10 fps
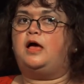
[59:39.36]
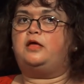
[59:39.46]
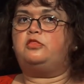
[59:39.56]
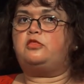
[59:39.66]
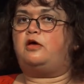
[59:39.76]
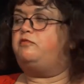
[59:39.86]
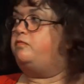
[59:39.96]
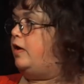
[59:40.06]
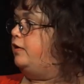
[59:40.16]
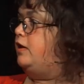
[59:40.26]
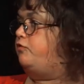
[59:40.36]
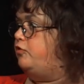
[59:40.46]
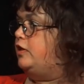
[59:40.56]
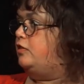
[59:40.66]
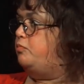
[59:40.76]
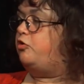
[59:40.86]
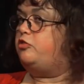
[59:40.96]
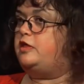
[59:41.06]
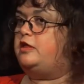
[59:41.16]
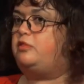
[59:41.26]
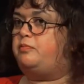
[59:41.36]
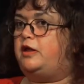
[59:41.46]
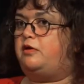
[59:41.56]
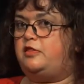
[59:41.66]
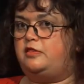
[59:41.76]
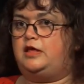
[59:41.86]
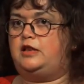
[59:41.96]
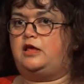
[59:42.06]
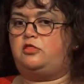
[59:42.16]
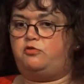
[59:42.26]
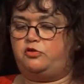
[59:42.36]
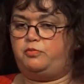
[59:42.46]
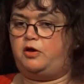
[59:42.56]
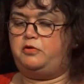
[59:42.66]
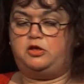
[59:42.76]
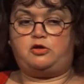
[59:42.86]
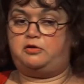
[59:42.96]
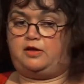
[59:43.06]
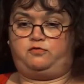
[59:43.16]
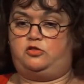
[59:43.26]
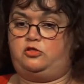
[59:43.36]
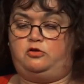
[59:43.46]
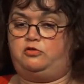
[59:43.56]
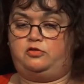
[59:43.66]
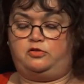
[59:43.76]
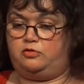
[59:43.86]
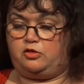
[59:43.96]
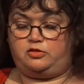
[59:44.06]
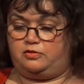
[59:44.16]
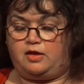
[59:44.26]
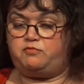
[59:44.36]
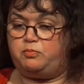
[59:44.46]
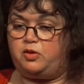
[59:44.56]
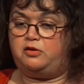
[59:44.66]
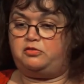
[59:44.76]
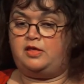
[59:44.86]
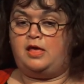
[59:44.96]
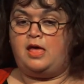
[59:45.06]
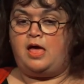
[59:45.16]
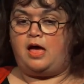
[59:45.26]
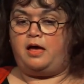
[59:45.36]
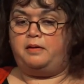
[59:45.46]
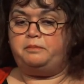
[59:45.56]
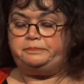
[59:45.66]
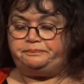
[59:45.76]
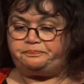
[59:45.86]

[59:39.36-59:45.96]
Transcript: and I, I loved reading the Brontes when I was a teenager as well you don't have to choose just have them both um,